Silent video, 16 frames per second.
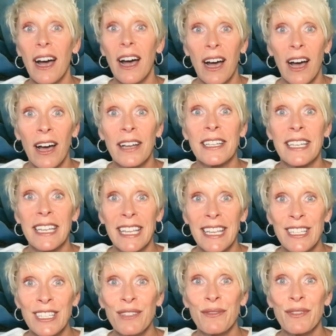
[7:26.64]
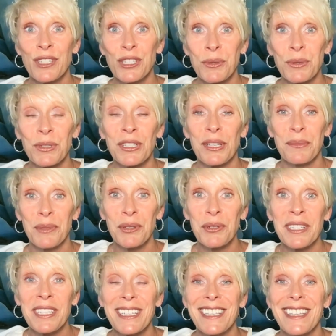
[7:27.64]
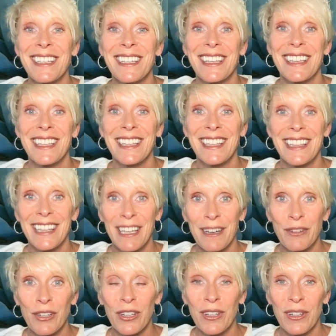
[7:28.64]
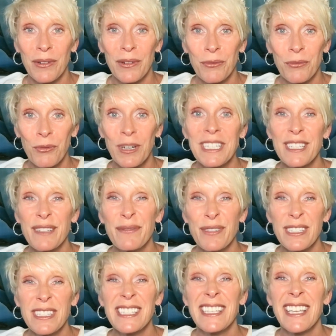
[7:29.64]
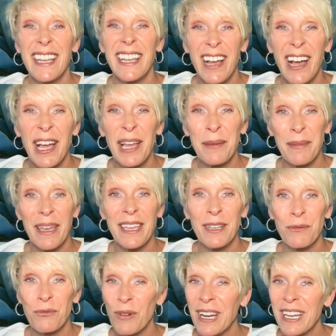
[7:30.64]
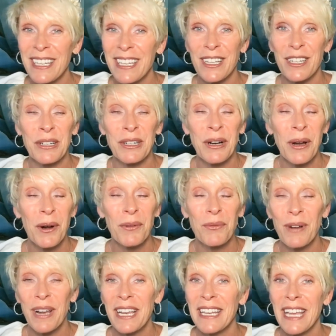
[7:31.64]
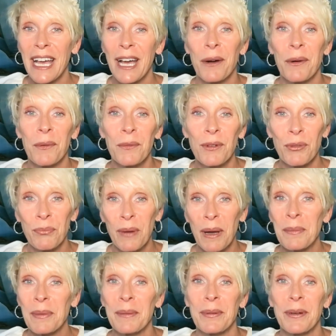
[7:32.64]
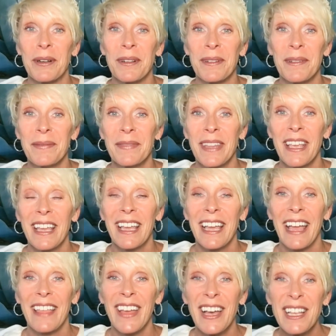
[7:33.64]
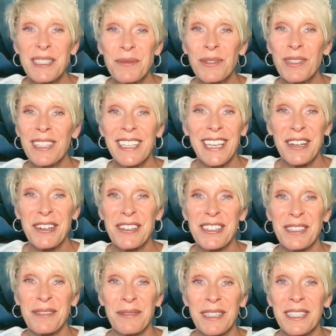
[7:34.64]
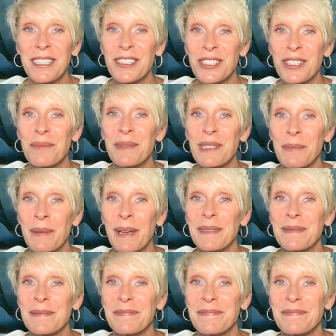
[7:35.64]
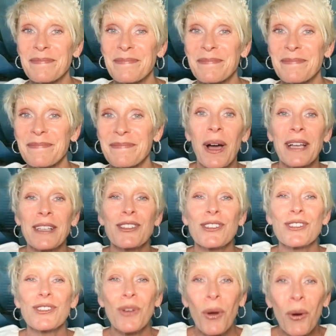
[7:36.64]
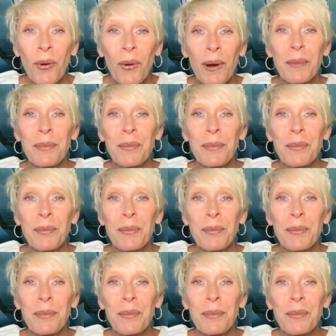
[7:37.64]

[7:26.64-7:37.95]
on an individual community level? What difference can I make right here, right now with my people? And that's where the energy really should be spent. I so